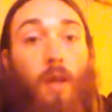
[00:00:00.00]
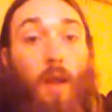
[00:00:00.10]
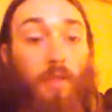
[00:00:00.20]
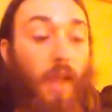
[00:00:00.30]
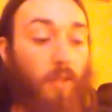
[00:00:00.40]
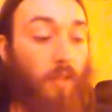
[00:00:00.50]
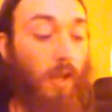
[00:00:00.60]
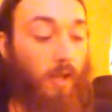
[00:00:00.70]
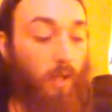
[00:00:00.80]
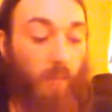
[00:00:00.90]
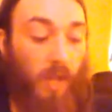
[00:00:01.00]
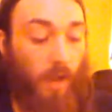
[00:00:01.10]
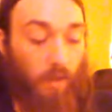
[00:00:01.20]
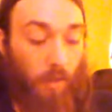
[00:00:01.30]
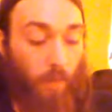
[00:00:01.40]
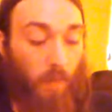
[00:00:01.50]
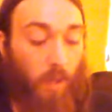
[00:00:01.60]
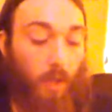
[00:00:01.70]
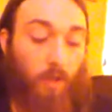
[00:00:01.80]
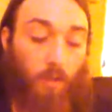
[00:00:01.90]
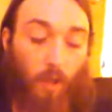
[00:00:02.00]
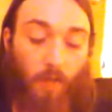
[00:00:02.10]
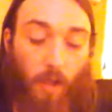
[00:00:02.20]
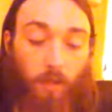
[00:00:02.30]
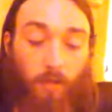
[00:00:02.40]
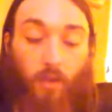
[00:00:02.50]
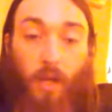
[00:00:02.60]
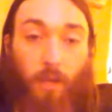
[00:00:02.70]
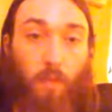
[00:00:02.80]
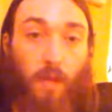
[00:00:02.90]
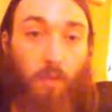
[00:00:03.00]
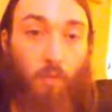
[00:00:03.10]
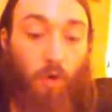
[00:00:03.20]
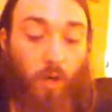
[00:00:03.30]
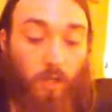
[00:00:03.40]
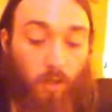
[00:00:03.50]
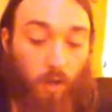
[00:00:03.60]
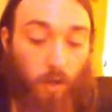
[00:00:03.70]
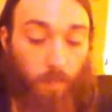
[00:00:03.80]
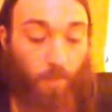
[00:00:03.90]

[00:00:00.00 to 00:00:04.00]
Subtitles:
And that's the idea behind them. So they've got their two-handed mace or Morningstar,